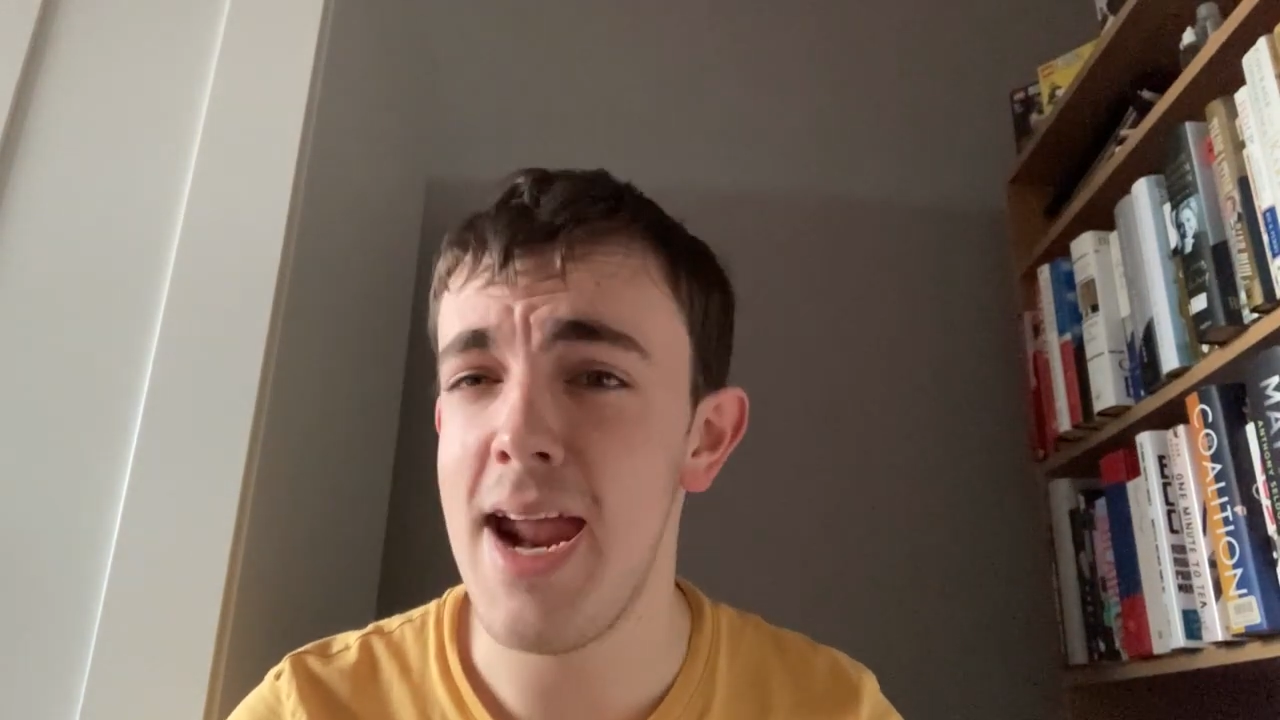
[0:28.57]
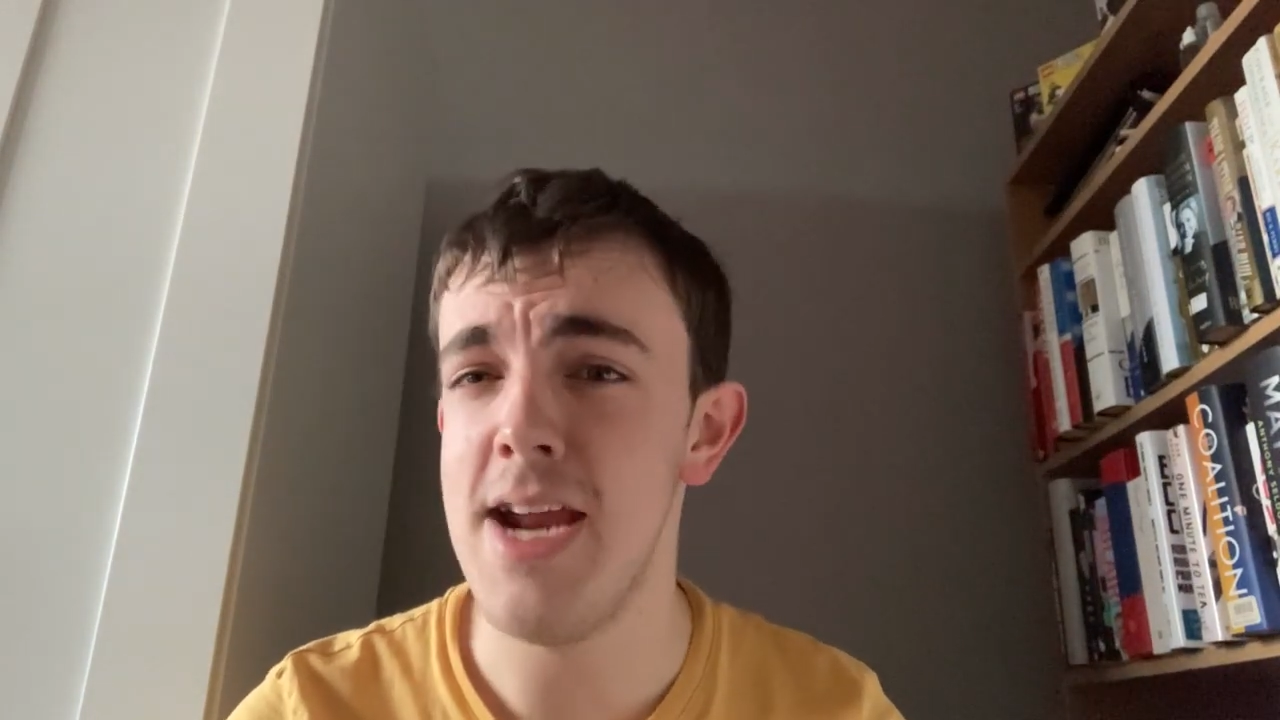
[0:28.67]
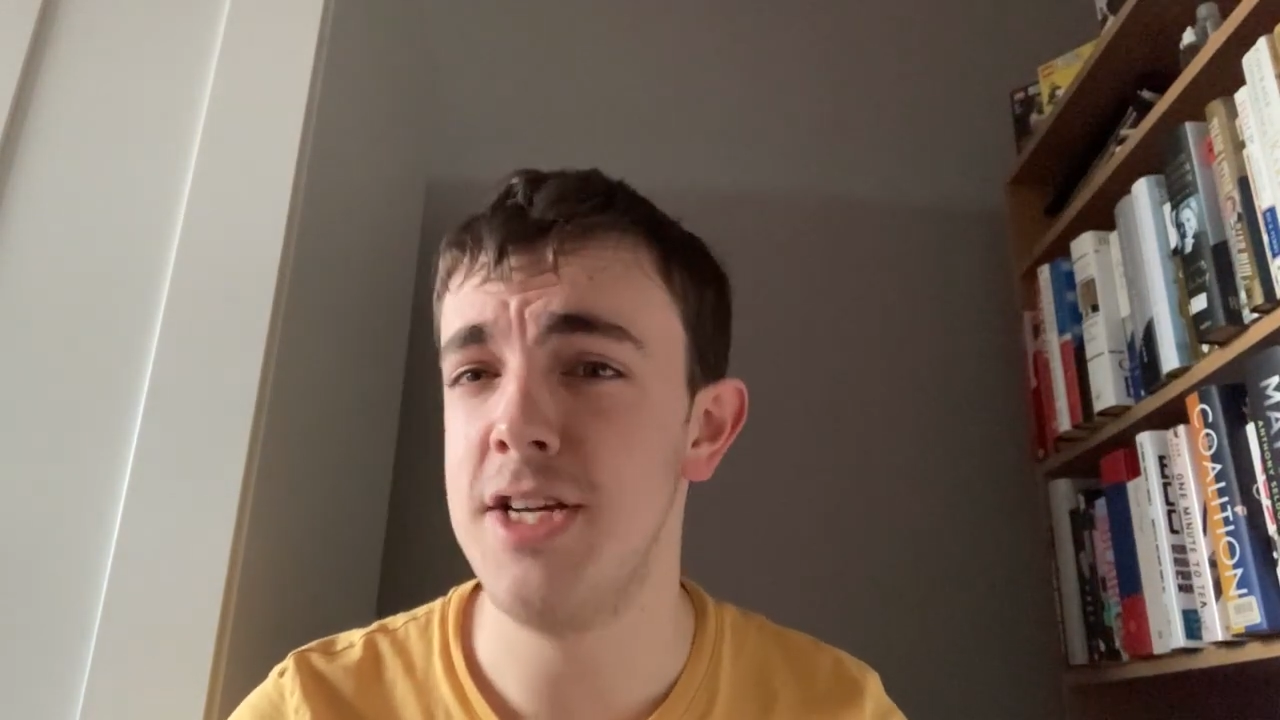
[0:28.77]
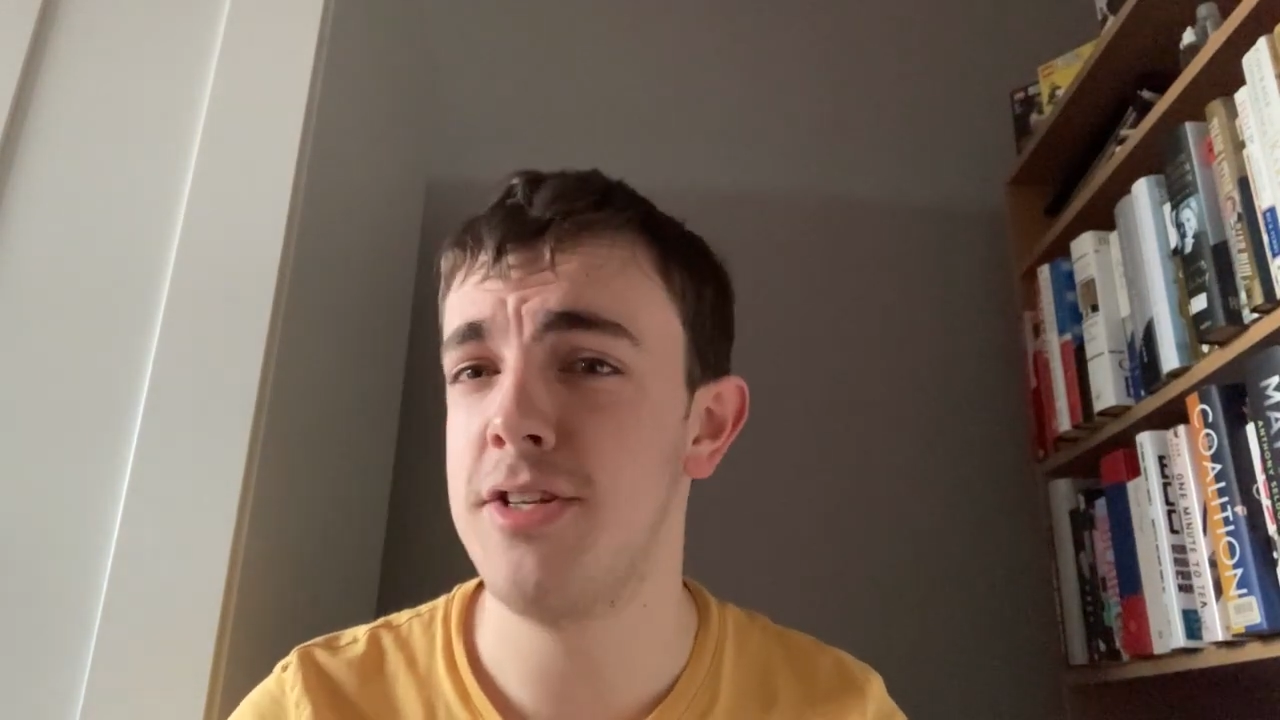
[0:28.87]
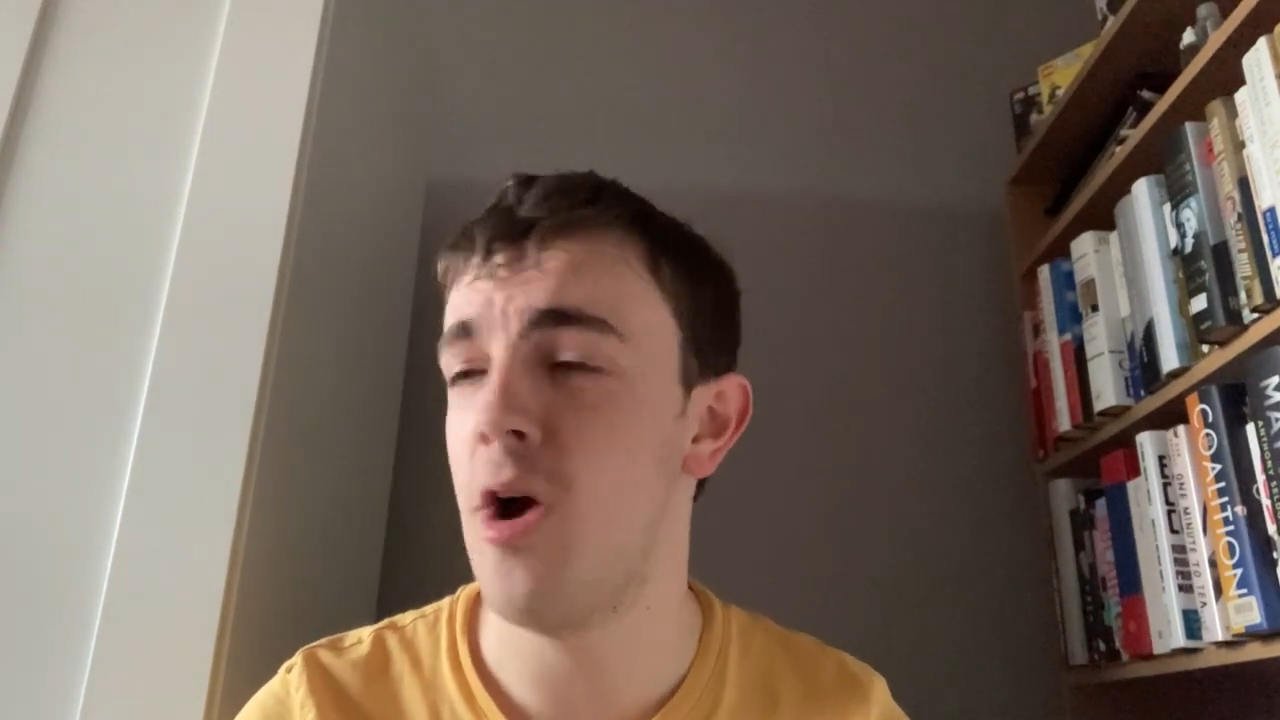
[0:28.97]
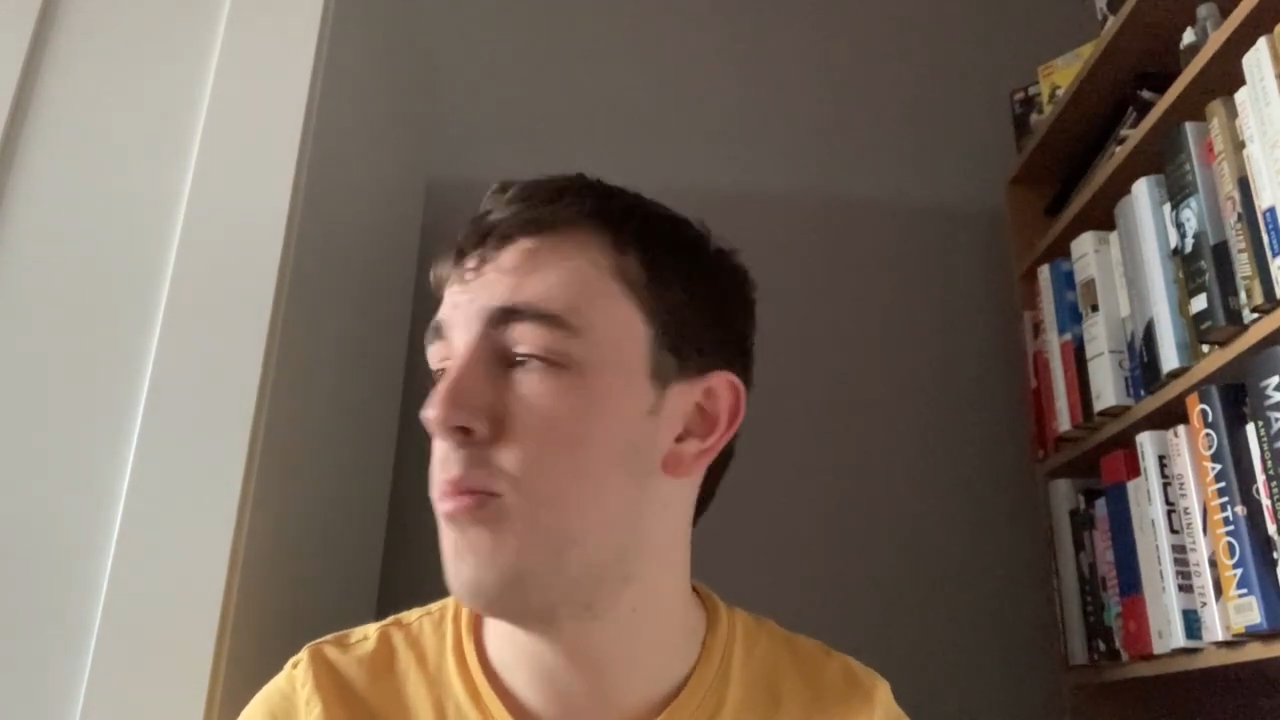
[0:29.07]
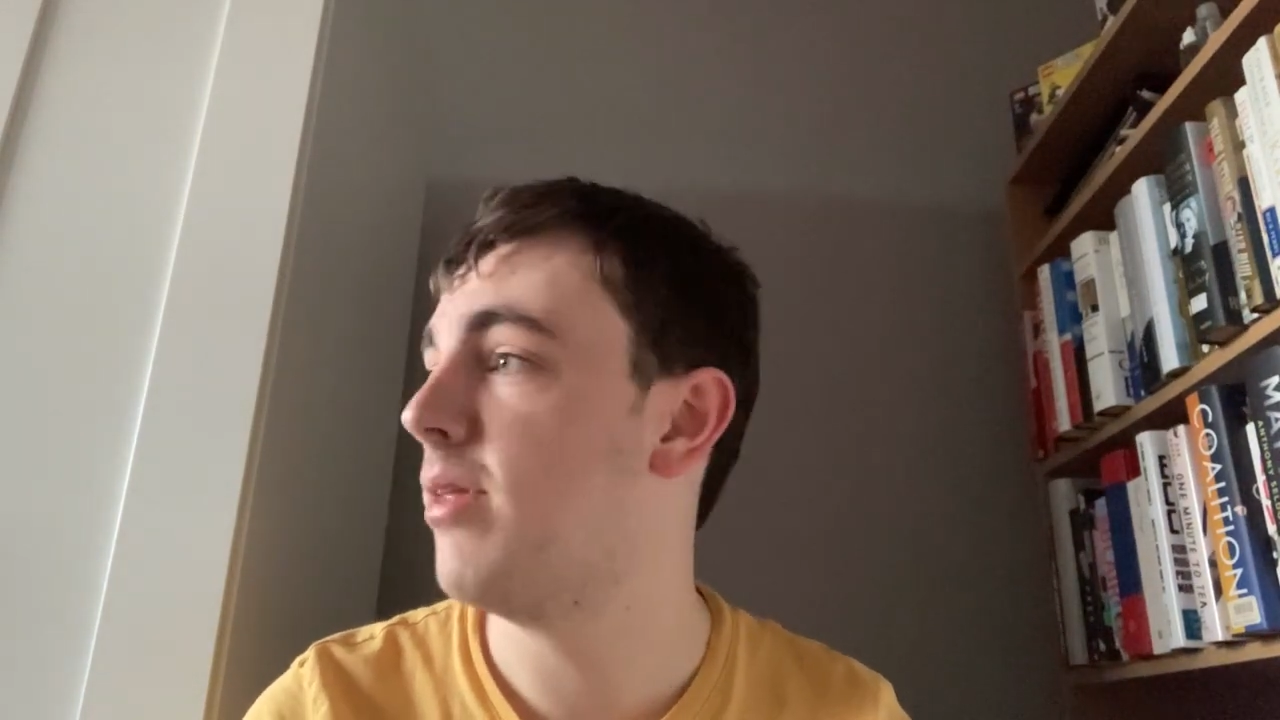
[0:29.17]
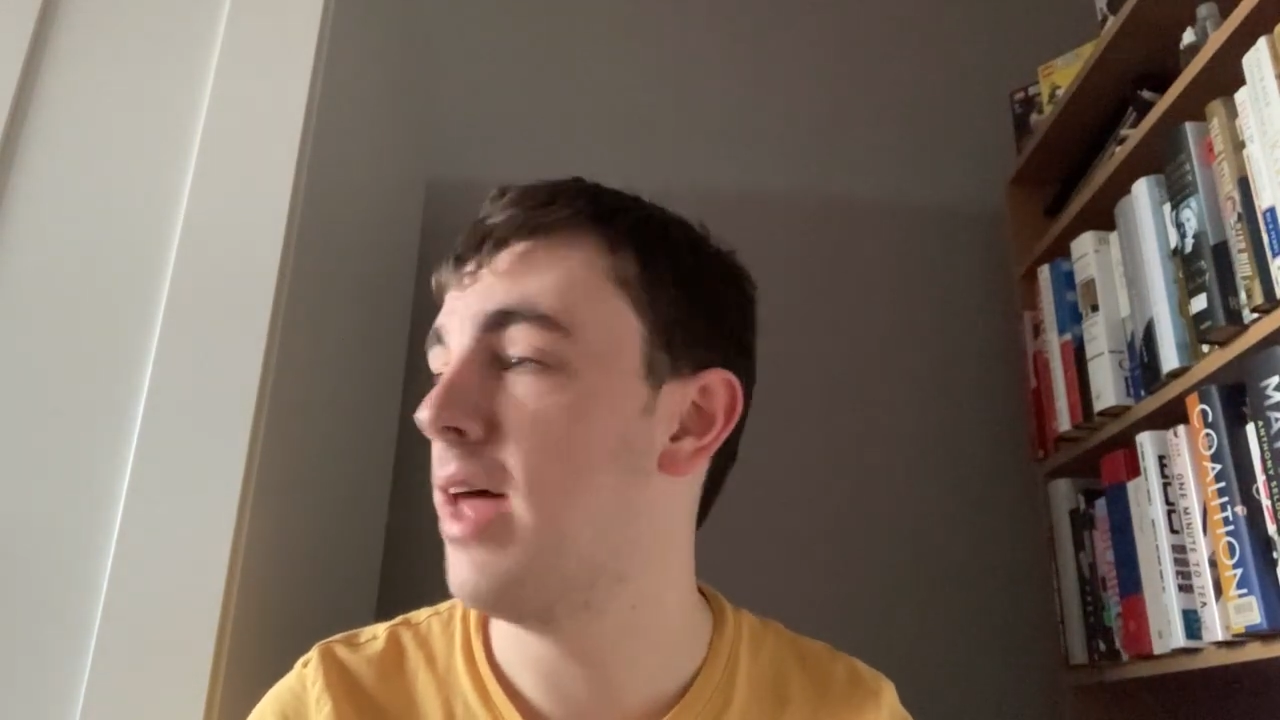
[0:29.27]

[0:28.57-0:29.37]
ages hoping